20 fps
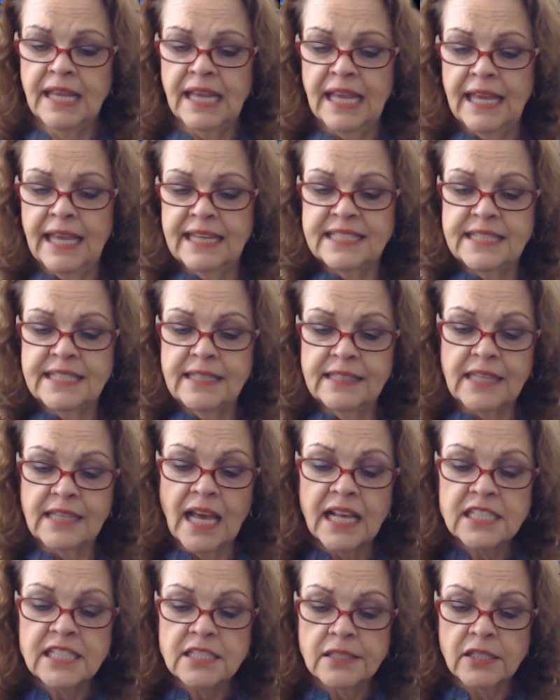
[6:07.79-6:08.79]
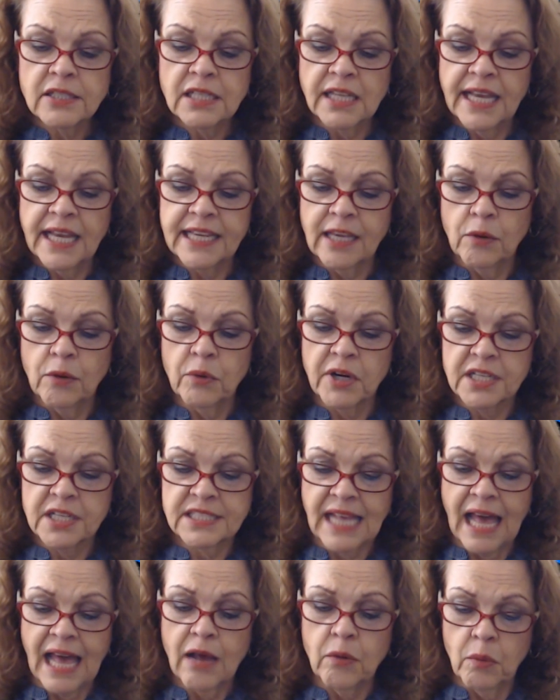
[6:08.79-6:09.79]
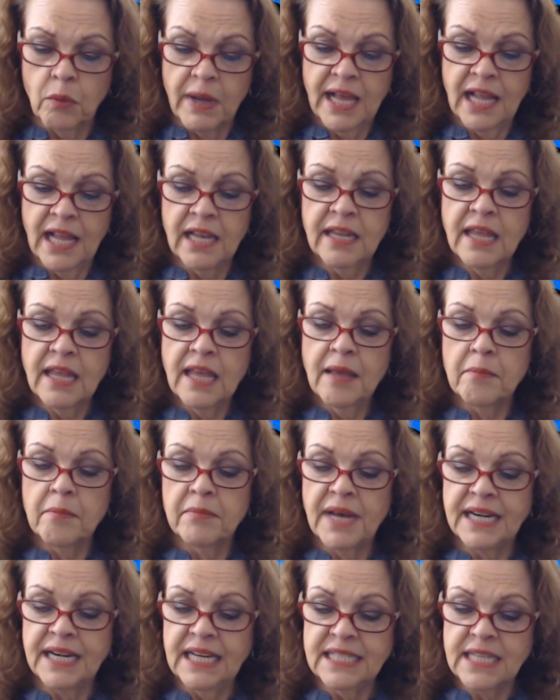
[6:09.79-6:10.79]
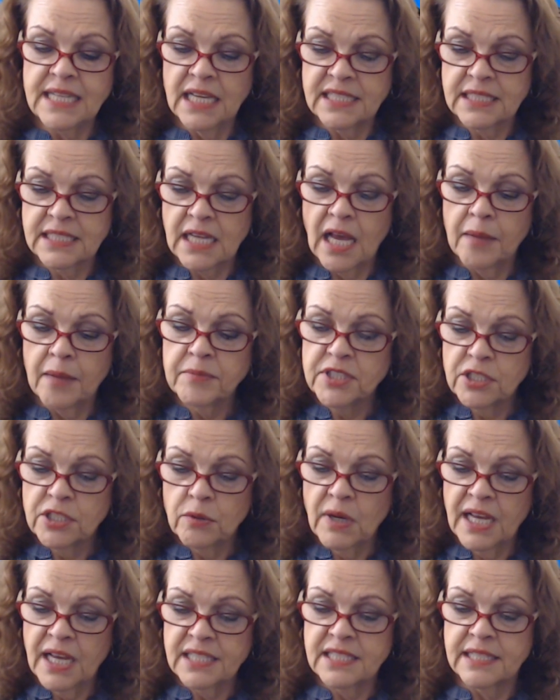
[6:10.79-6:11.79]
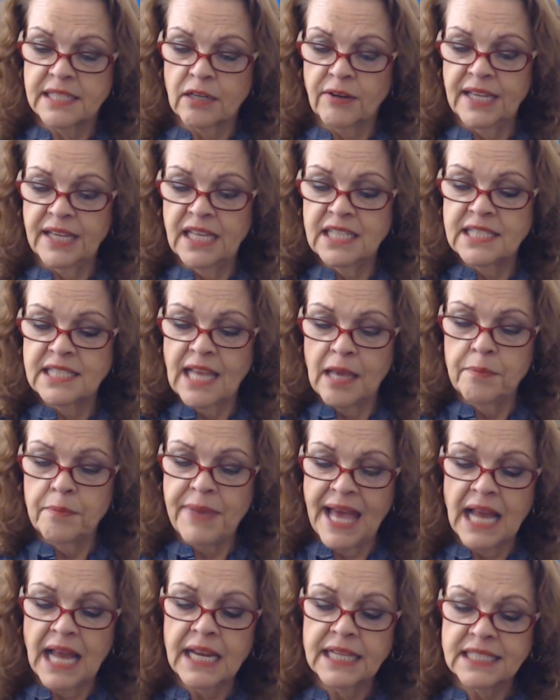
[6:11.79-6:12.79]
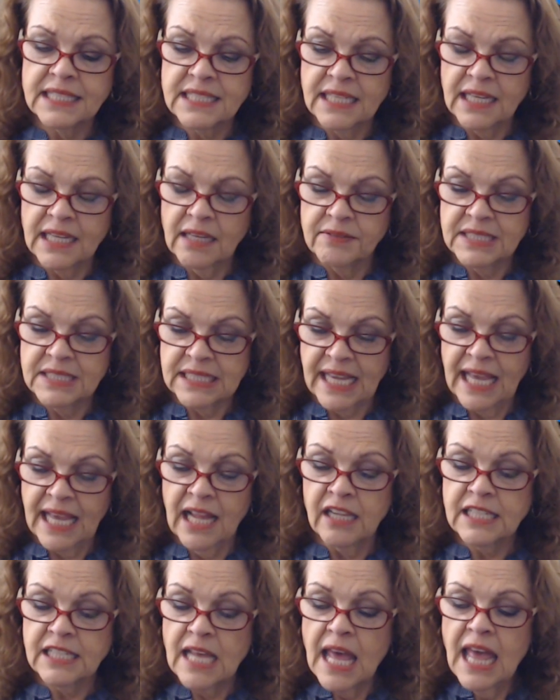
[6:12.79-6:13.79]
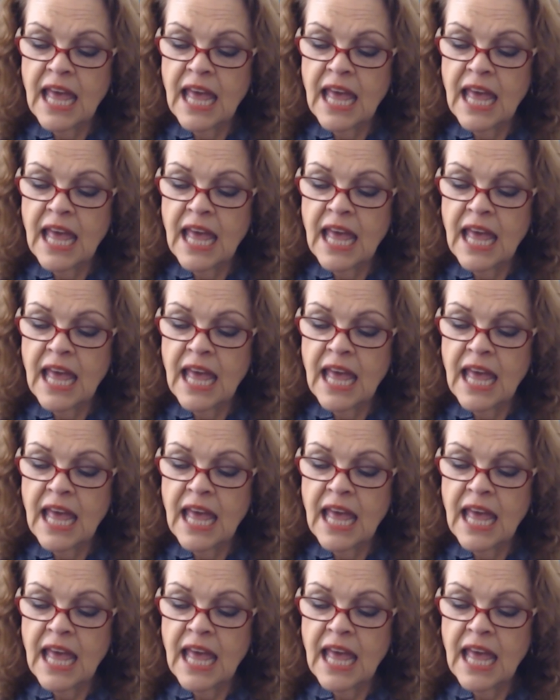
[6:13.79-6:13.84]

It does look like it works out well money does come to us. There is a balancing of scale.